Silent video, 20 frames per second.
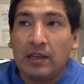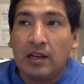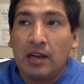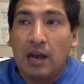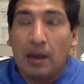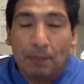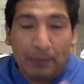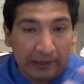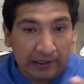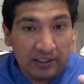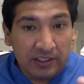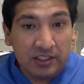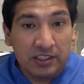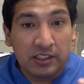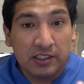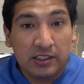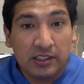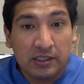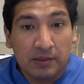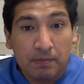apparently
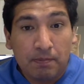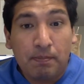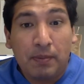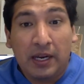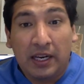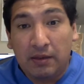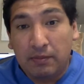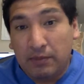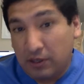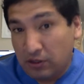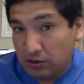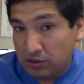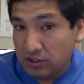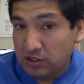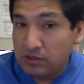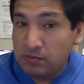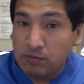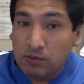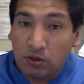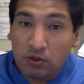she's in pain because
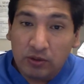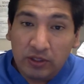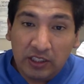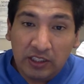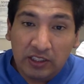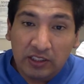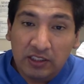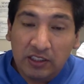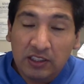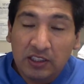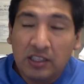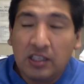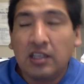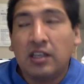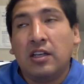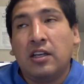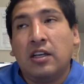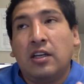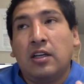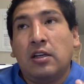she's moaning.
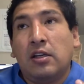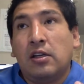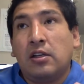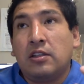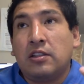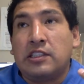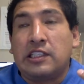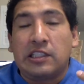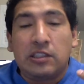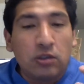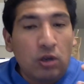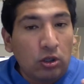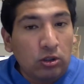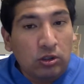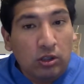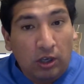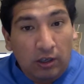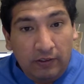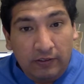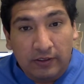She's not
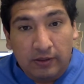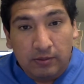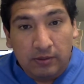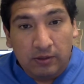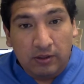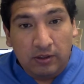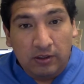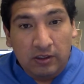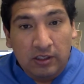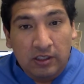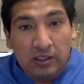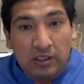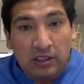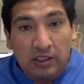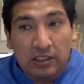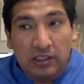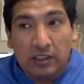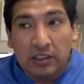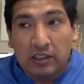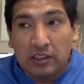comfortable.
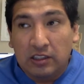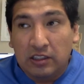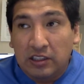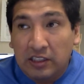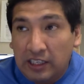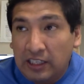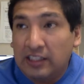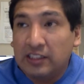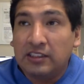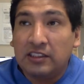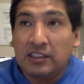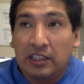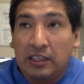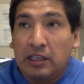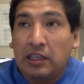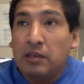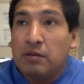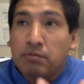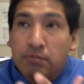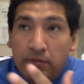Yes,
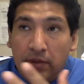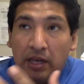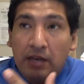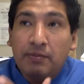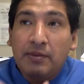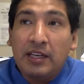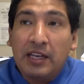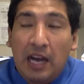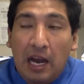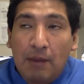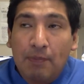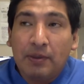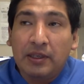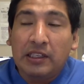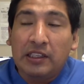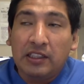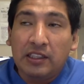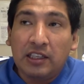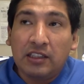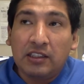it may be
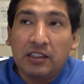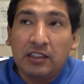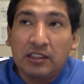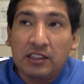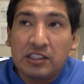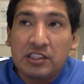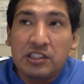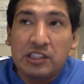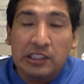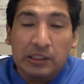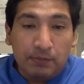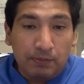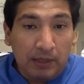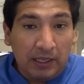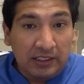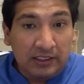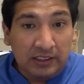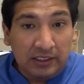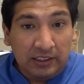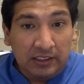happening that she's
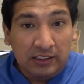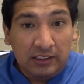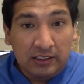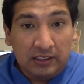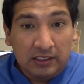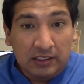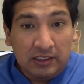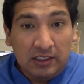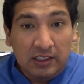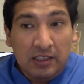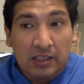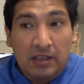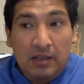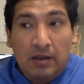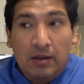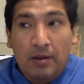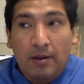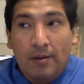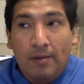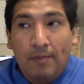passing,
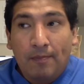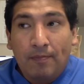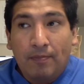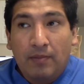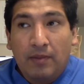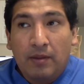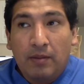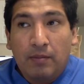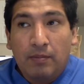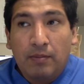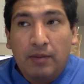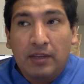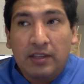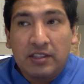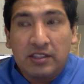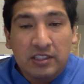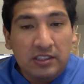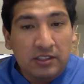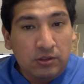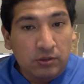but
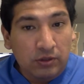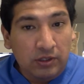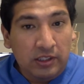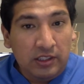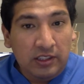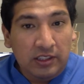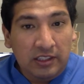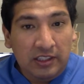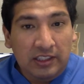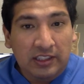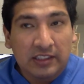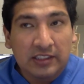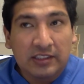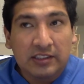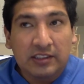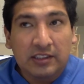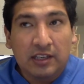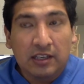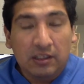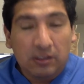she's doing
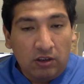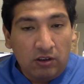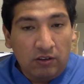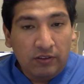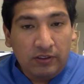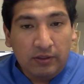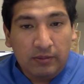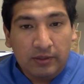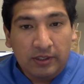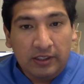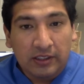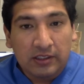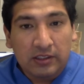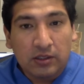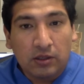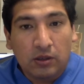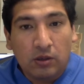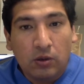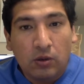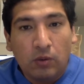this uncomfortably.
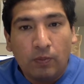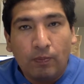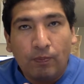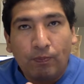So